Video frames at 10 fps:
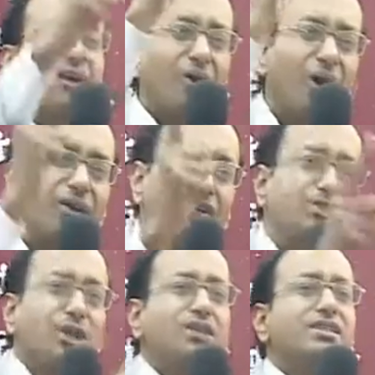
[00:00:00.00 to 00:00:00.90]
God of
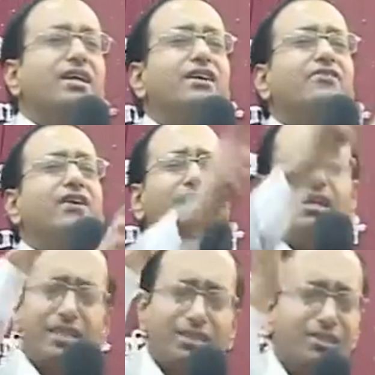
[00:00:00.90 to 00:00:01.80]
Joseph
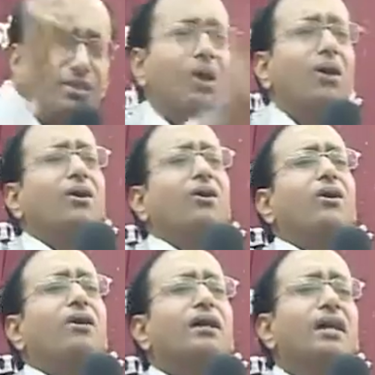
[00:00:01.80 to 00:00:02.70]
is your
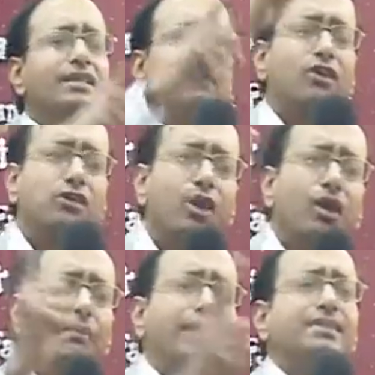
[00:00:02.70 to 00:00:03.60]
God. Therefore
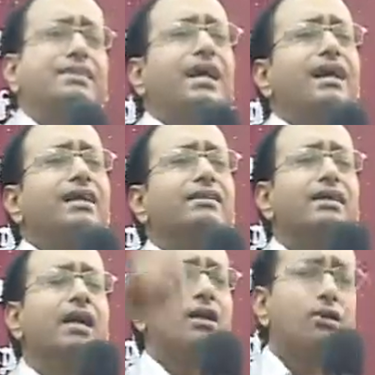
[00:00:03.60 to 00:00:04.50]
don't be discouraged.
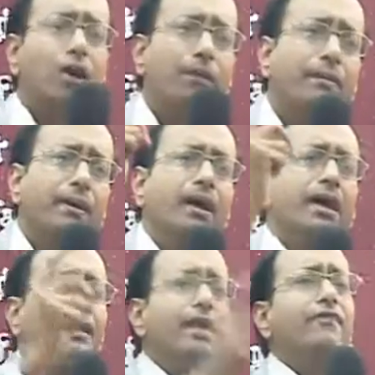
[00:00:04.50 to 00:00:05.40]
Don't
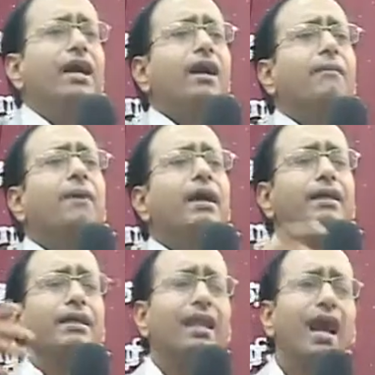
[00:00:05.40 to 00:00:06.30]
be, give up
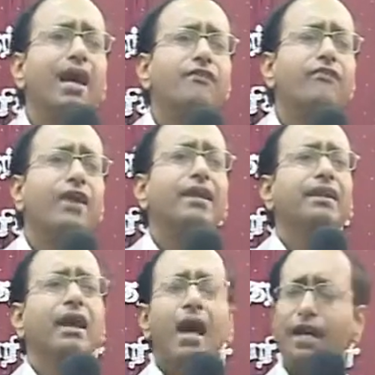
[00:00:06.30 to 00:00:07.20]
in life when
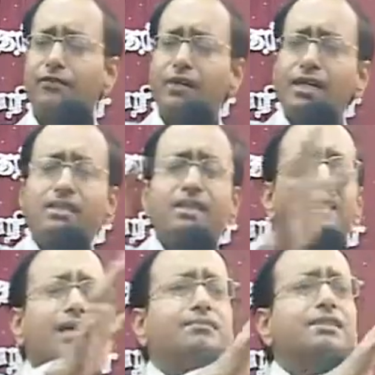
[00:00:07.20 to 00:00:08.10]
adverse
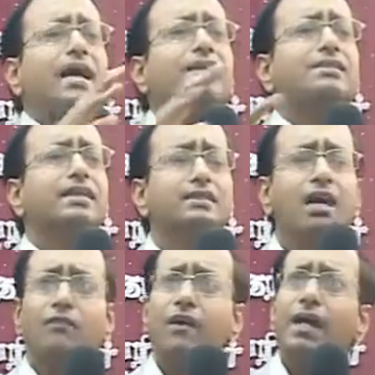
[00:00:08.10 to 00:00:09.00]
circumstances,
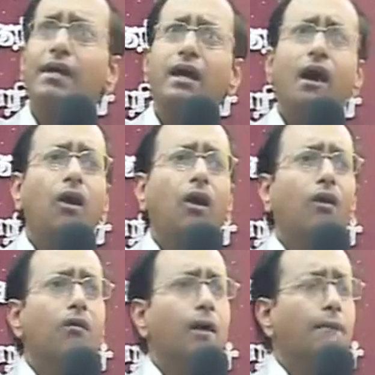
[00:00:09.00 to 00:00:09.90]
when,
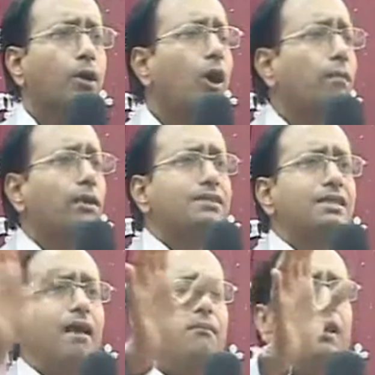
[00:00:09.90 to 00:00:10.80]
oh, problems
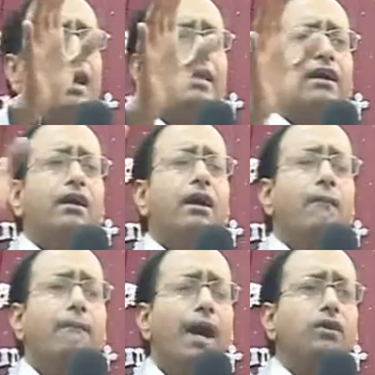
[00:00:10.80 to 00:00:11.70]
come like a
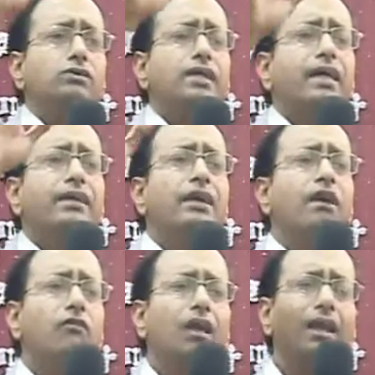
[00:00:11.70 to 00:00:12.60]
mountain
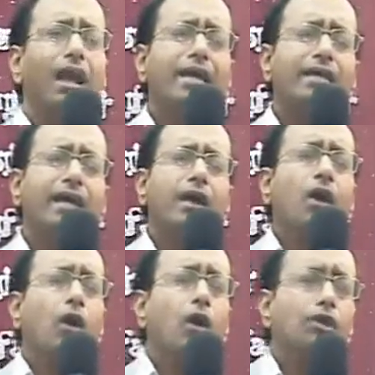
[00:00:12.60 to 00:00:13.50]
or like
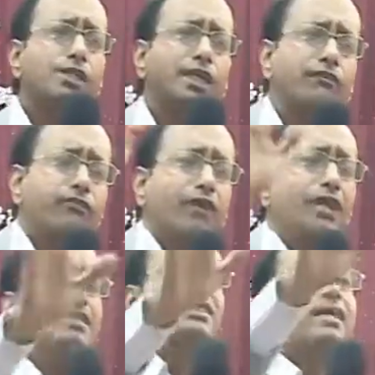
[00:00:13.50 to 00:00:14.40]
a ocean
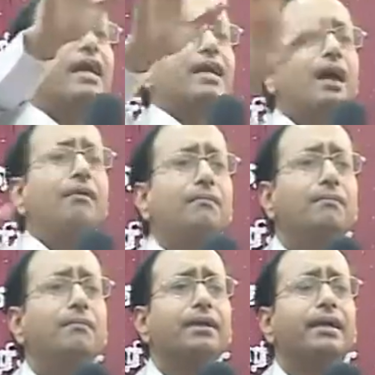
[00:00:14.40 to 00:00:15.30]
floods, they
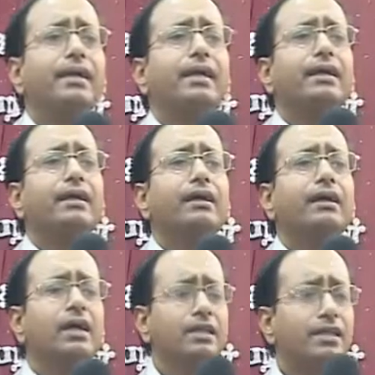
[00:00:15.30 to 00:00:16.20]
come running.
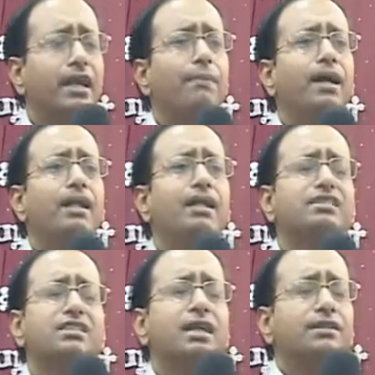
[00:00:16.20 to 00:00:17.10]

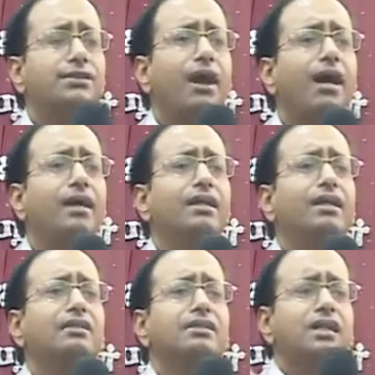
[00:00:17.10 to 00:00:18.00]
Troubles,
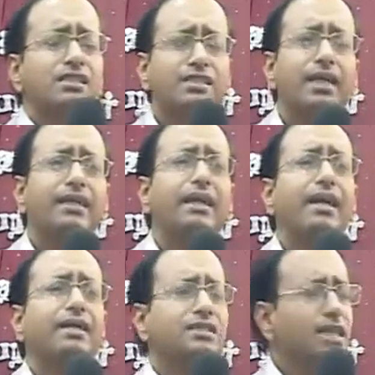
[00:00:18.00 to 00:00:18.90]
trials,
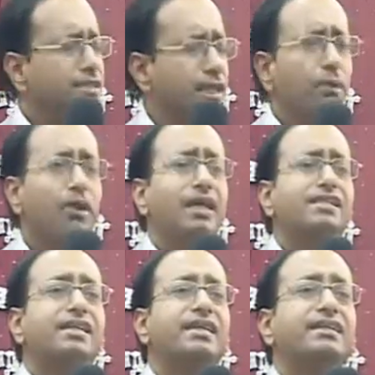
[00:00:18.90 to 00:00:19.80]
sickness,
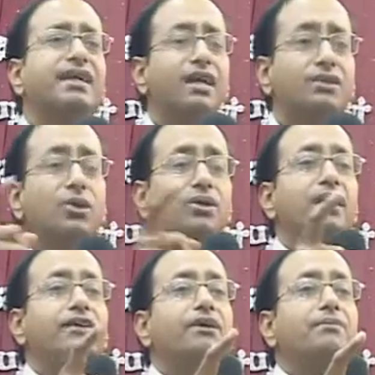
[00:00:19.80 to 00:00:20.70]
tribulation. Don't
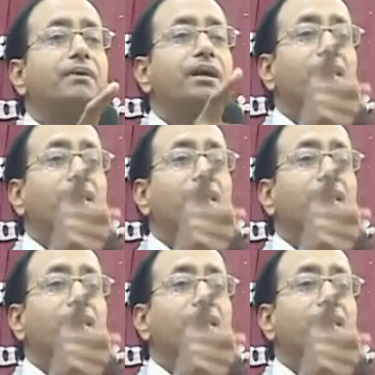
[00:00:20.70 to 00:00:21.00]
give up.